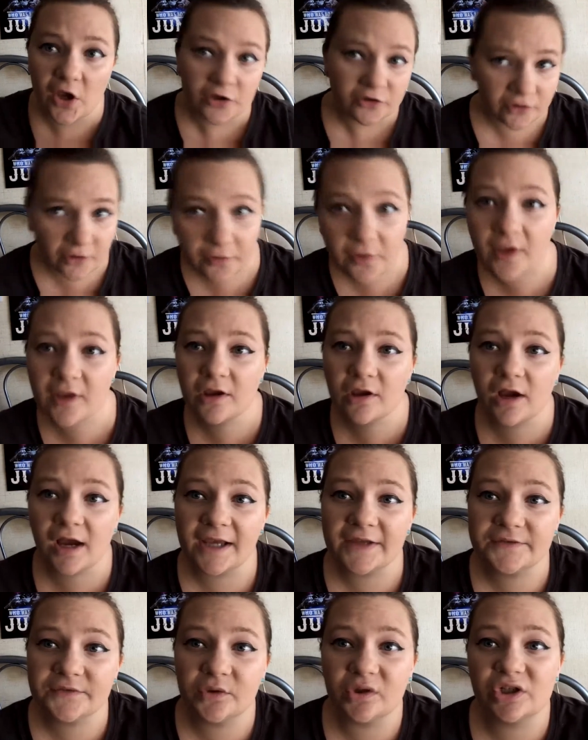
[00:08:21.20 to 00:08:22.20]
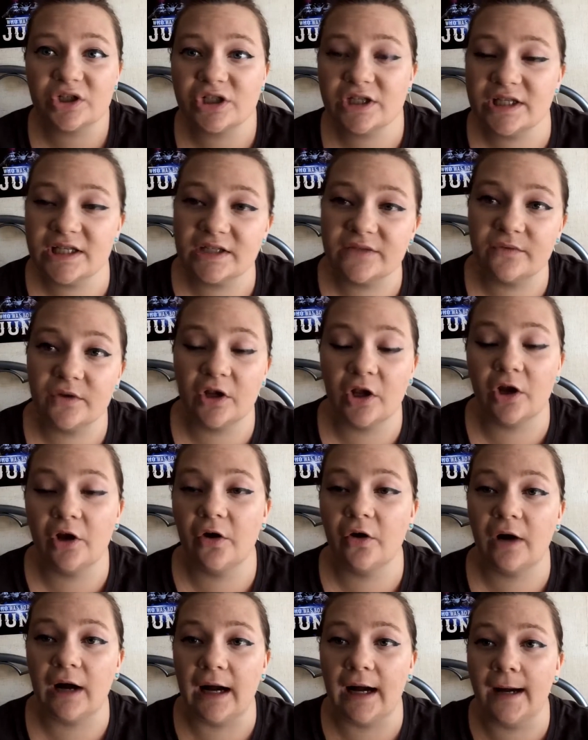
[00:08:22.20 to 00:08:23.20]
So thank you guys for watching this
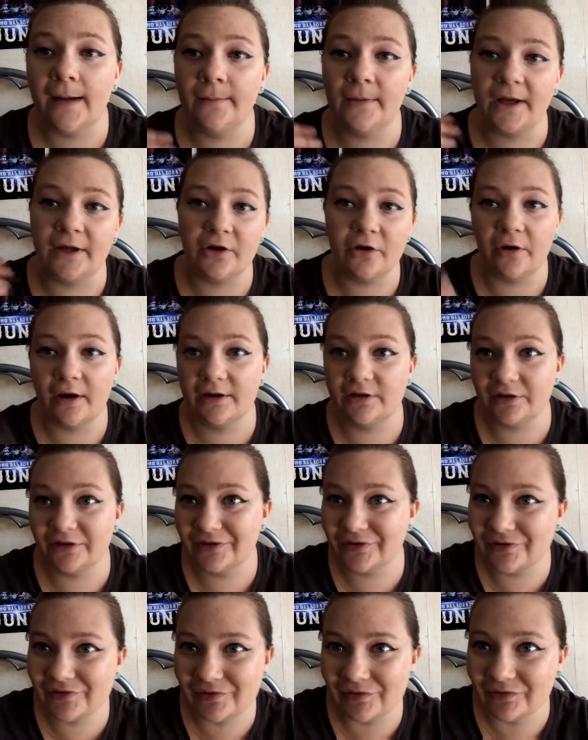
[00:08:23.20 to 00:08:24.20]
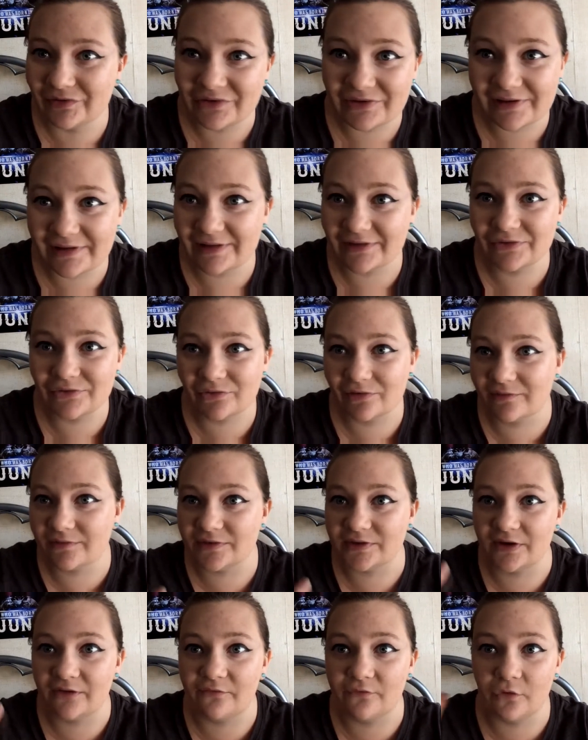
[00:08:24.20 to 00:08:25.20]
video. I know I don't do a lot of this sort of
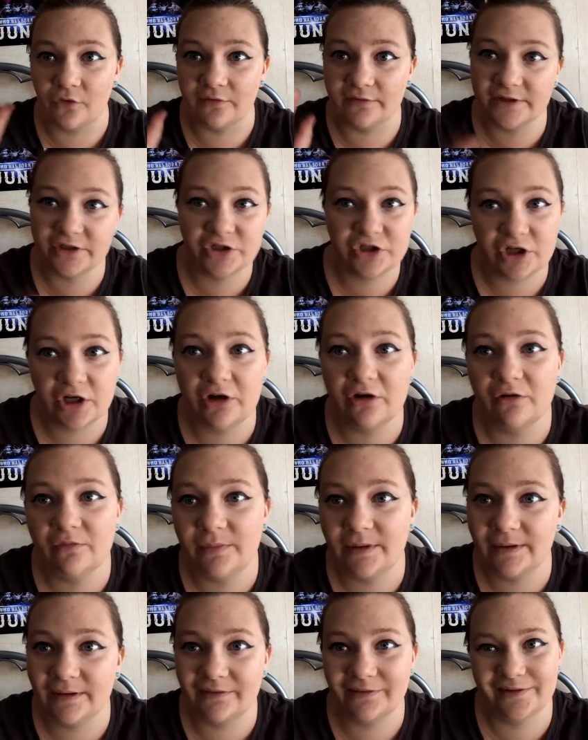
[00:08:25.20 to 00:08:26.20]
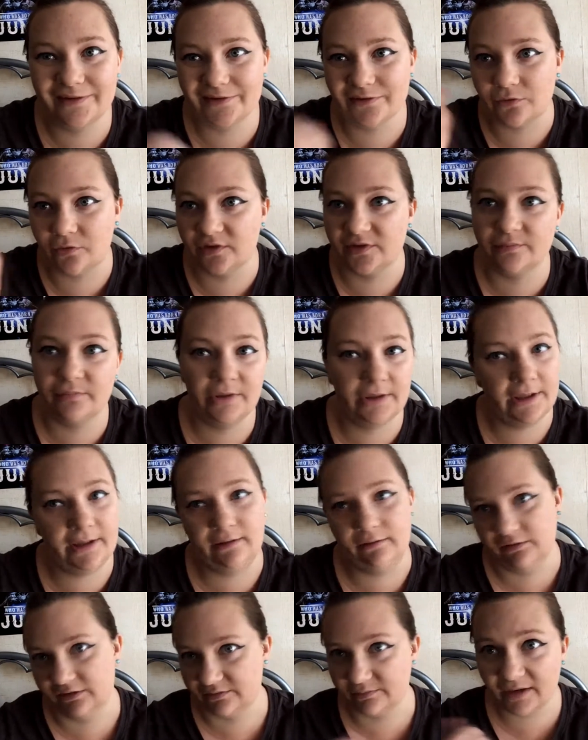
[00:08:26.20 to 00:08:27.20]
stuff on this channel, but because it's cosplay
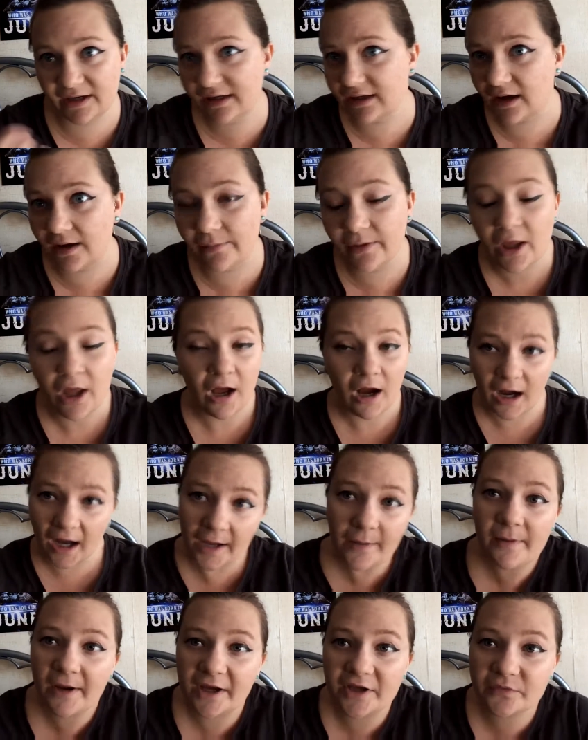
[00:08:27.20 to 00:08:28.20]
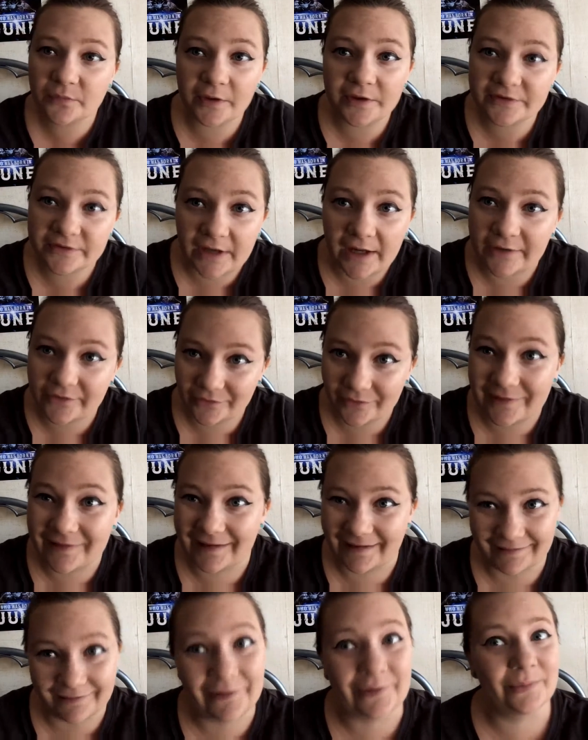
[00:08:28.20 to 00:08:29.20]
and it's makeup, I may as well start doing
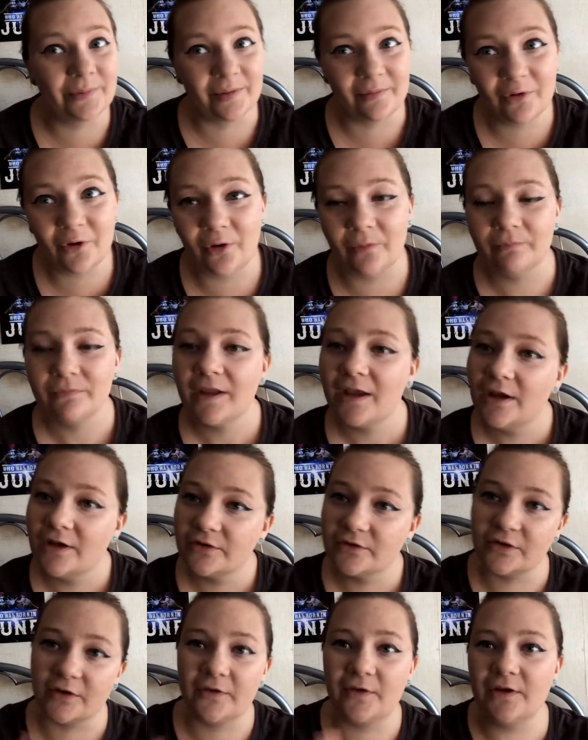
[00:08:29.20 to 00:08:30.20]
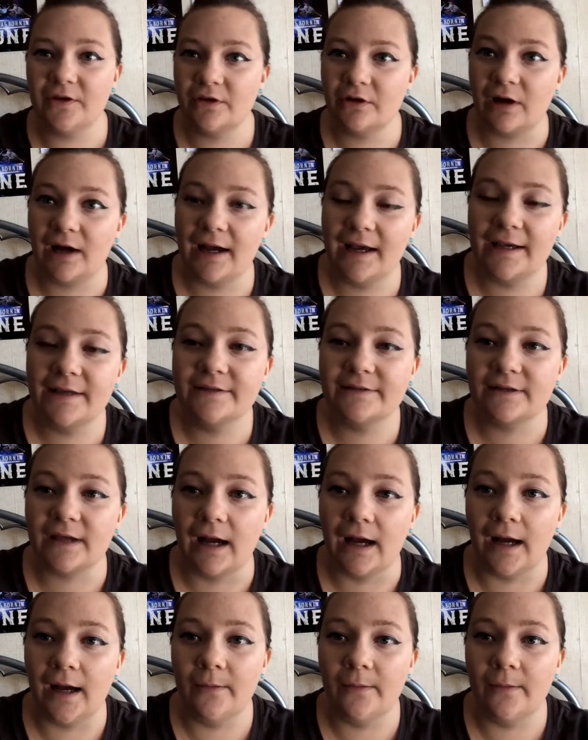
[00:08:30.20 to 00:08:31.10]
that a little bit more. So thank you guys.